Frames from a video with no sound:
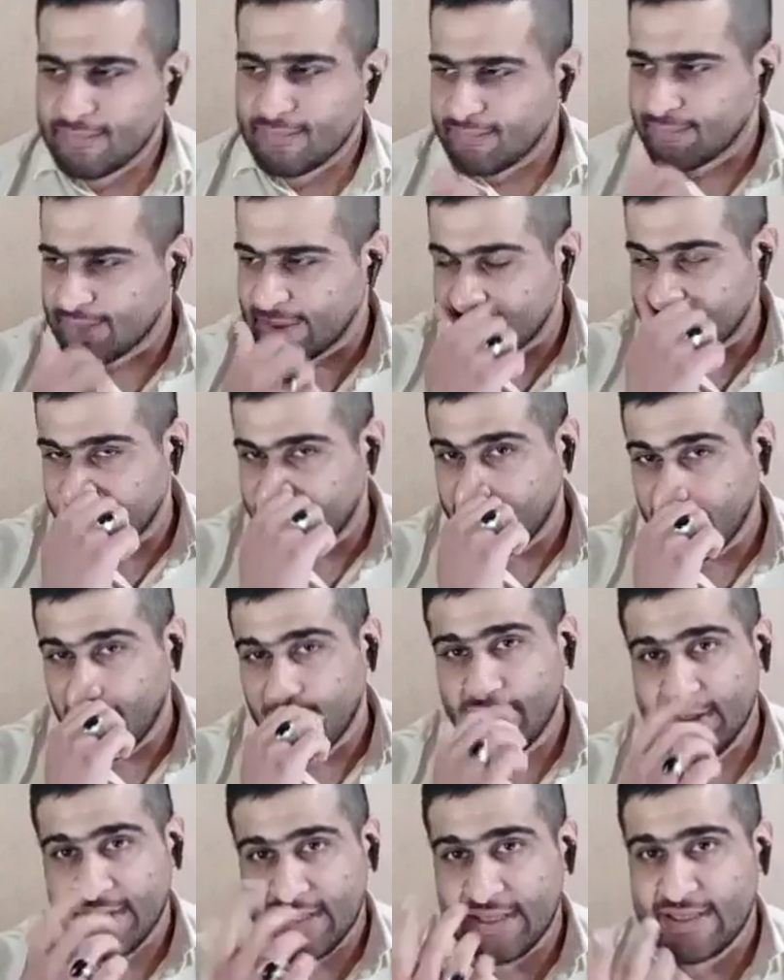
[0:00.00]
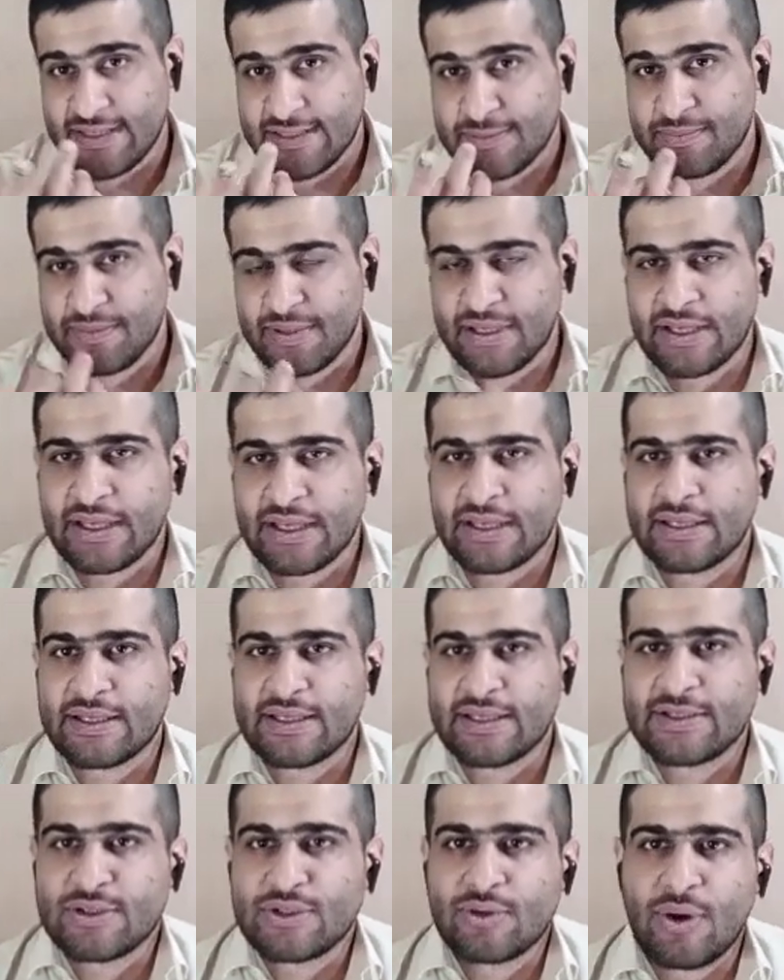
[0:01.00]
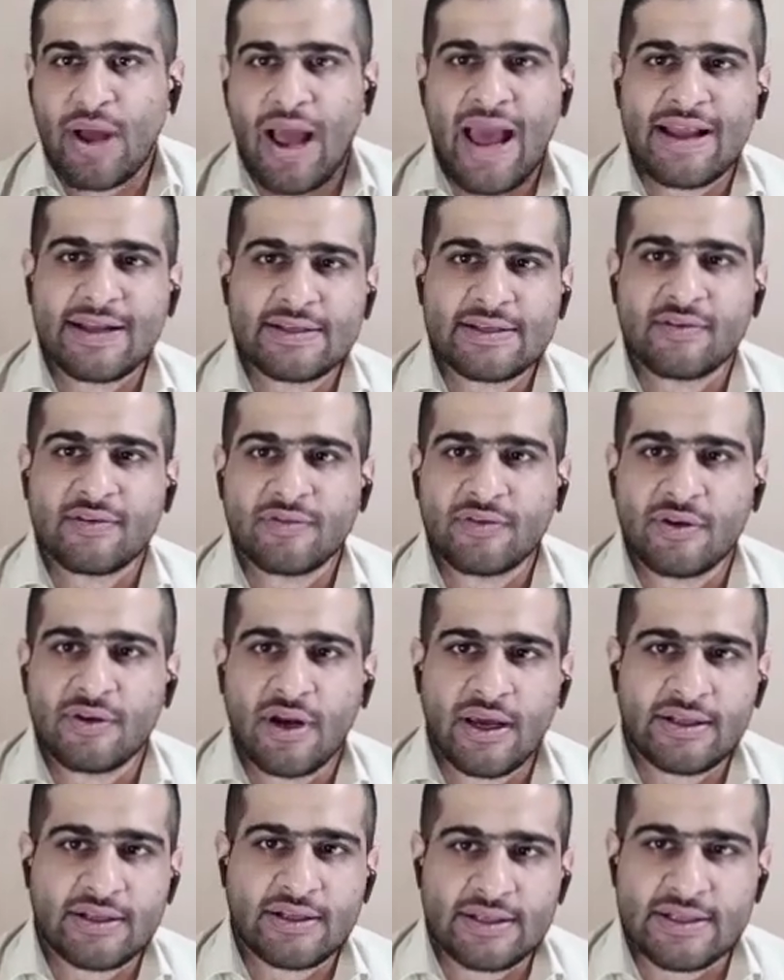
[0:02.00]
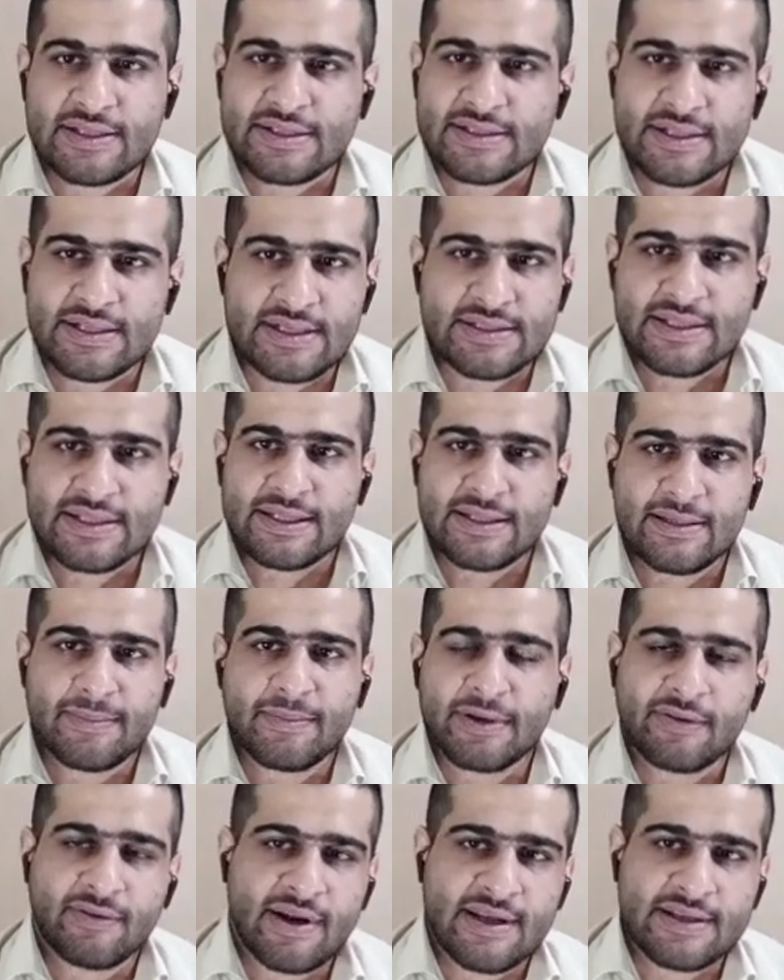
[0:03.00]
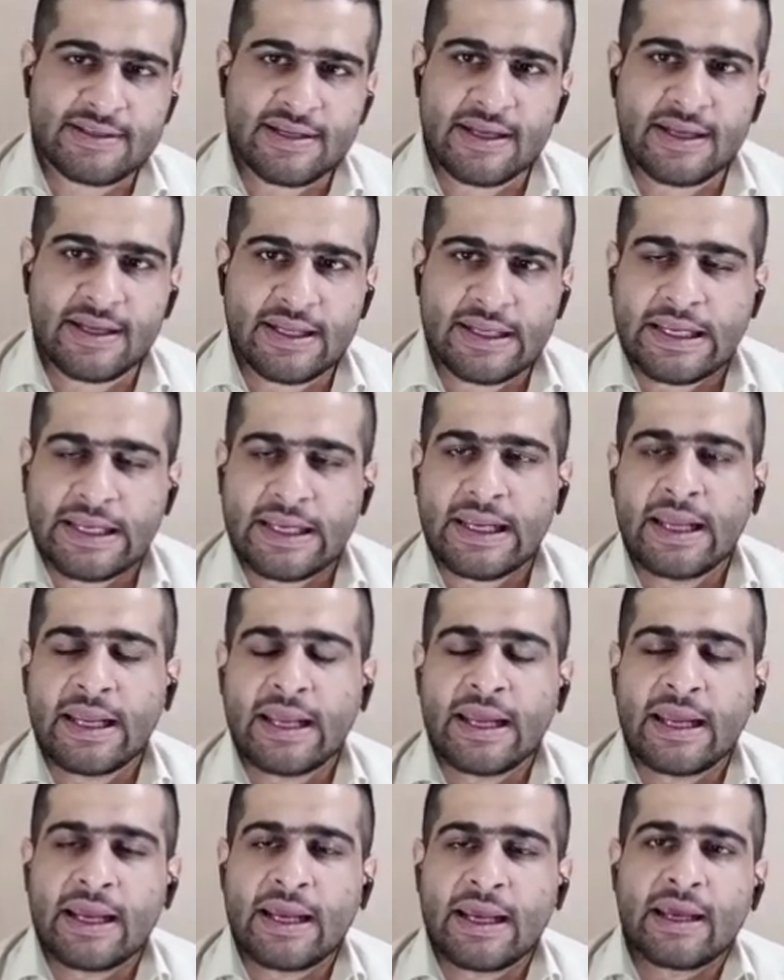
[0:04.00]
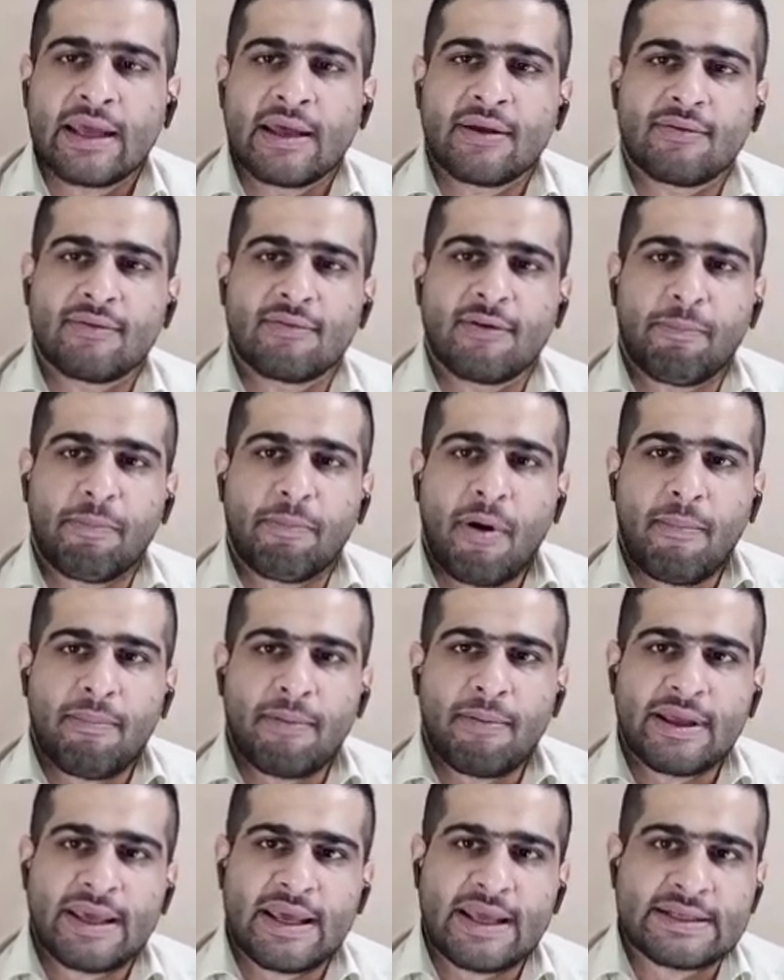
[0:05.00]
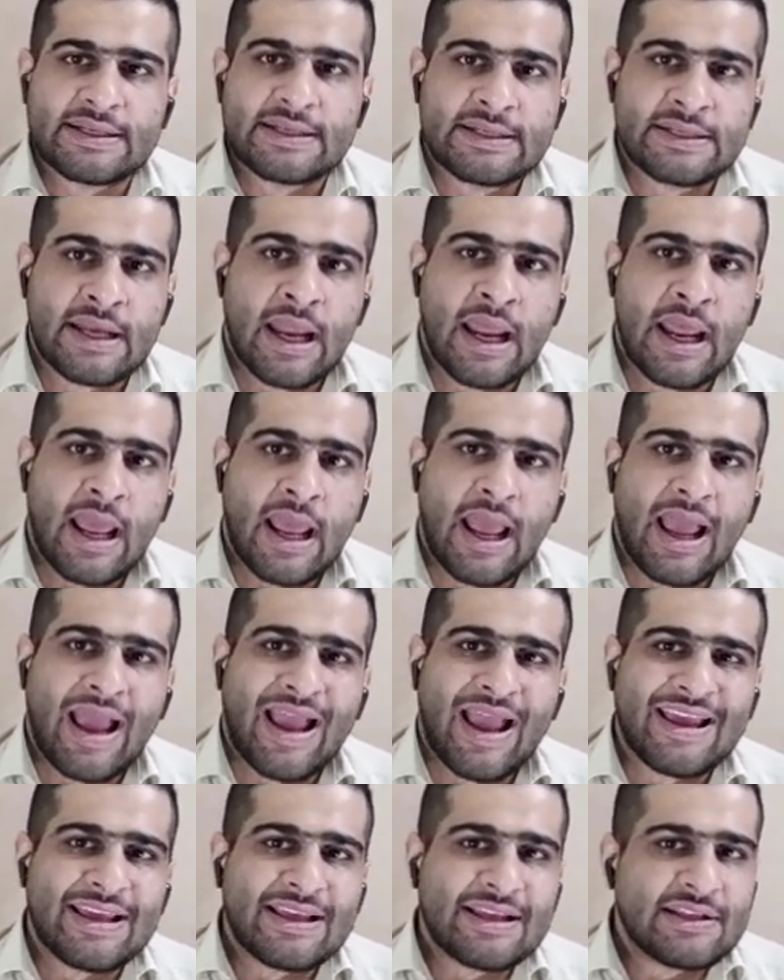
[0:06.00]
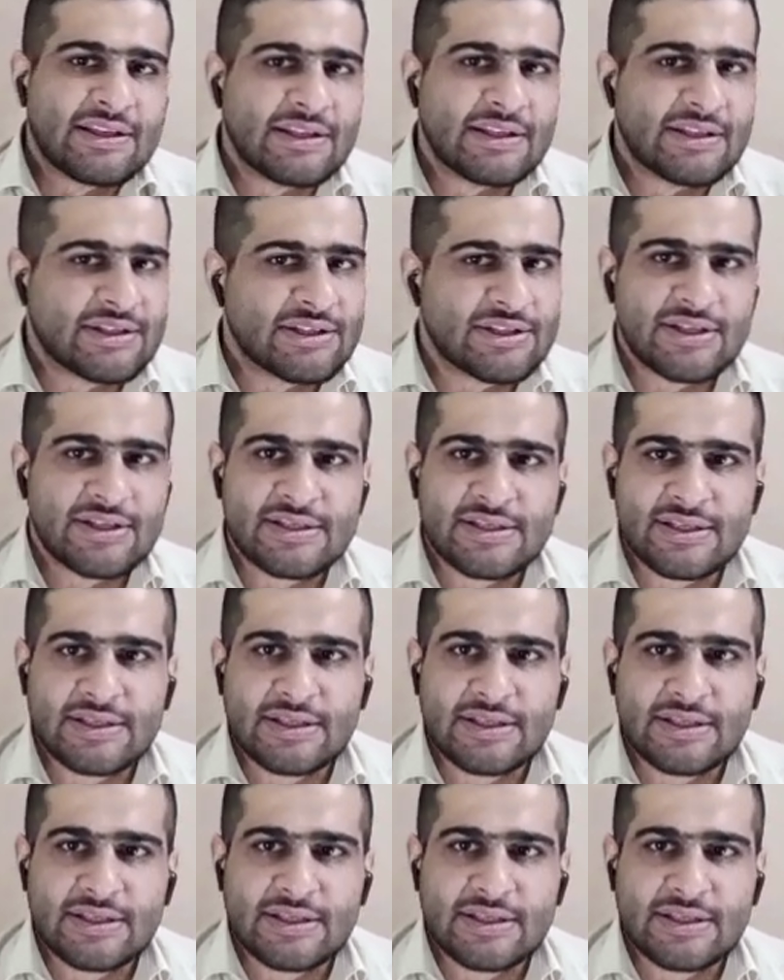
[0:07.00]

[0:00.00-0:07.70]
metaphorically speaking, these two hands of United States, the Democrats and the Republican, it, it just